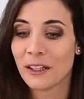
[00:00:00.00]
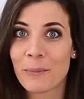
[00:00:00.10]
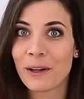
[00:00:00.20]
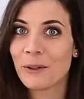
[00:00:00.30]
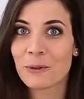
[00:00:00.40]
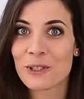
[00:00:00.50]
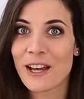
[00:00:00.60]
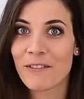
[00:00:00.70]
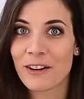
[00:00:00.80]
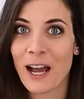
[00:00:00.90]
But it was
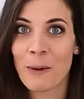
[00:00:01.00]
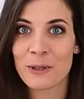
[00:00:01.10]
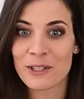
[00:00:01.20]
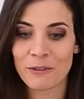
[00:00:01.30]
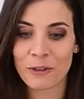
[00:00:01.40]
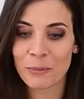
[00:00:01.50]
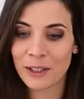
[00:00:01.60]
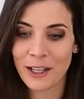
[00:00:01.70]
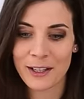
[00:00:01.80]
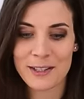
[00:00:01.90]
7 hours, and for me,
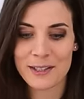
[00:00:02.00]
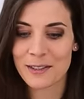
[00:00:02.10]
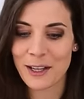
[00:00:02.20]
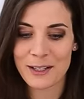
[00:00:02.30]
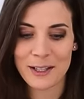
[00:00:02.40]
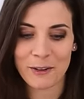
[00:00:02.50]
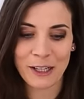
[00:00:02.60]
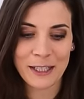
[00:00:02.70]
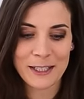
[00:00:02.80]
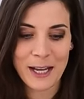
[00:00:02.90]
that's a
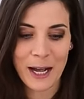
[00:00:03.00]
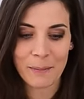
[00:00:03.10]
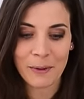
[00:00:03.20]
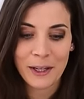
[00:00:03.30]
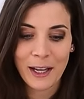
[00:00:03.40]
great time.